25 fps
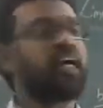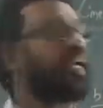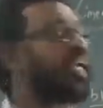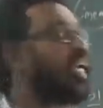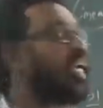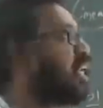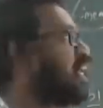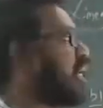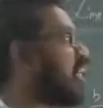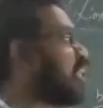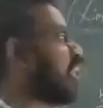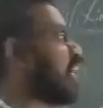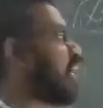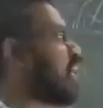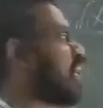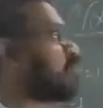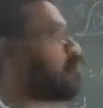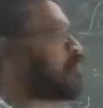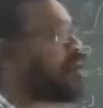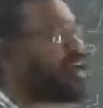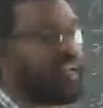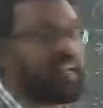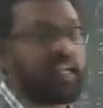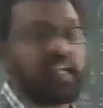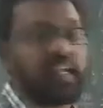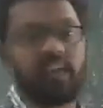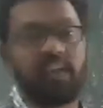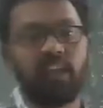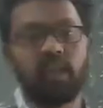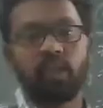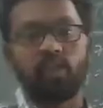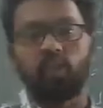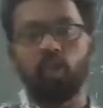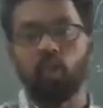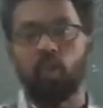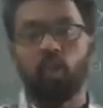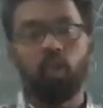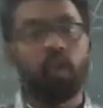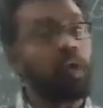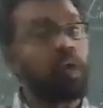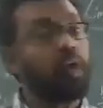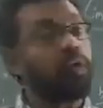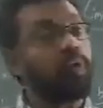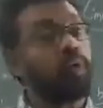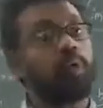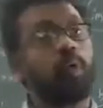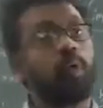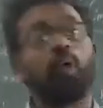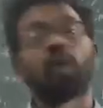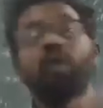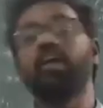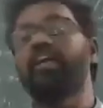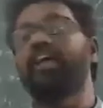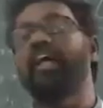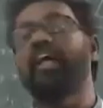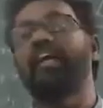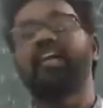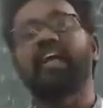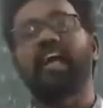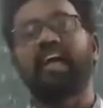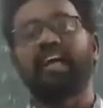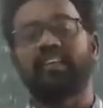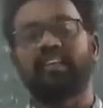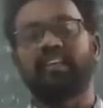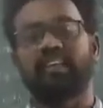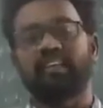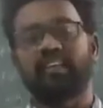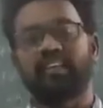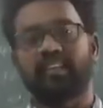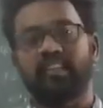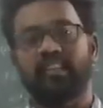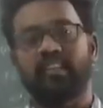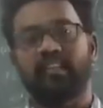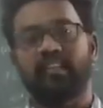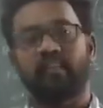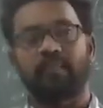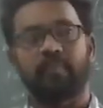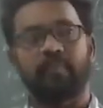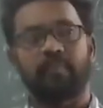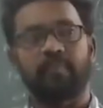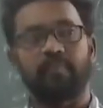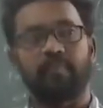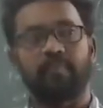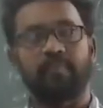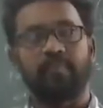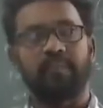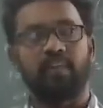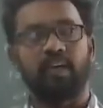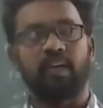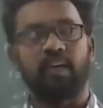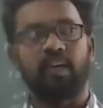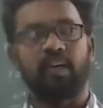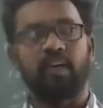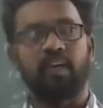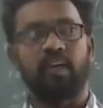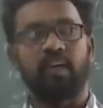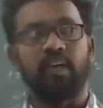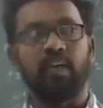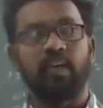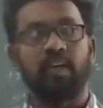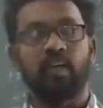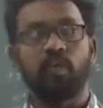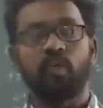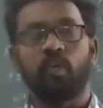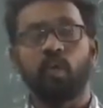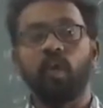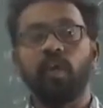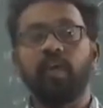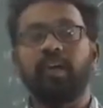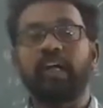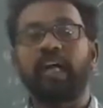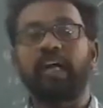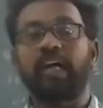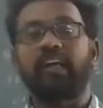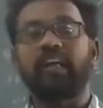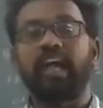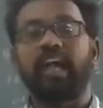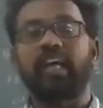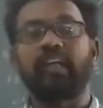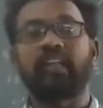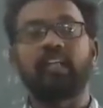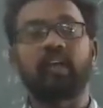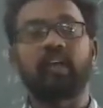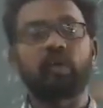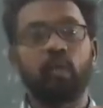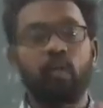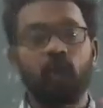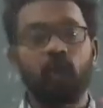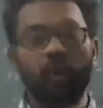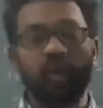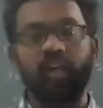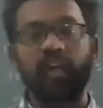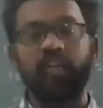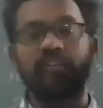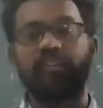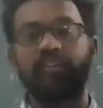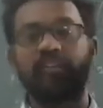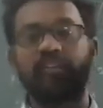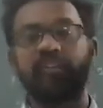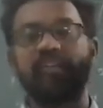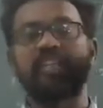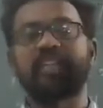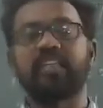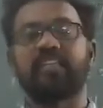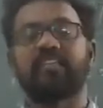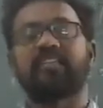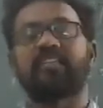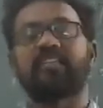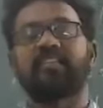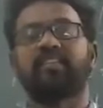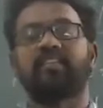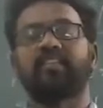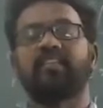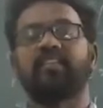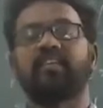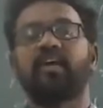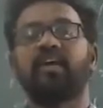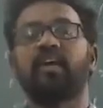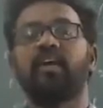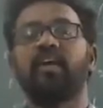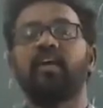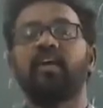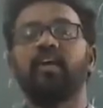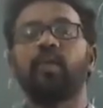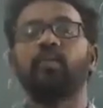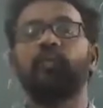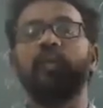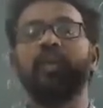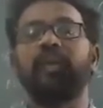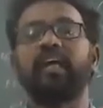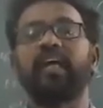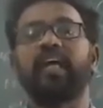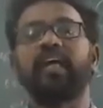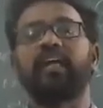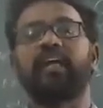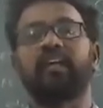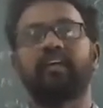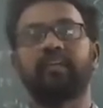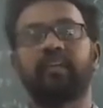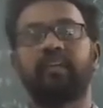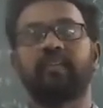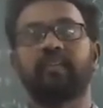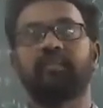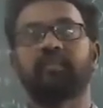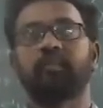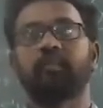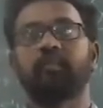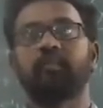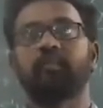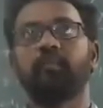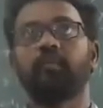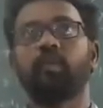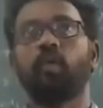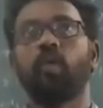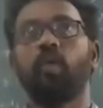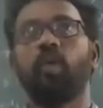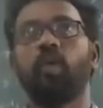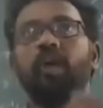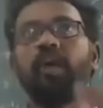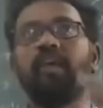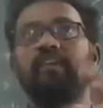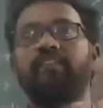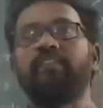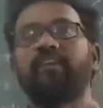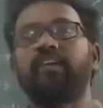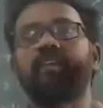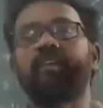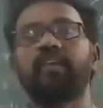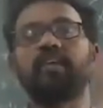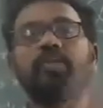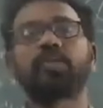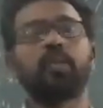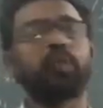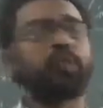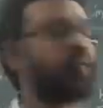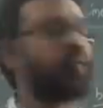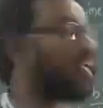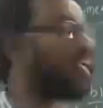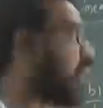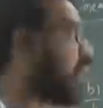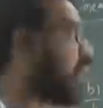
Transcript: in the remaining 2, you won't get like that. You won't get like that. Only for this you will get. Only for this you will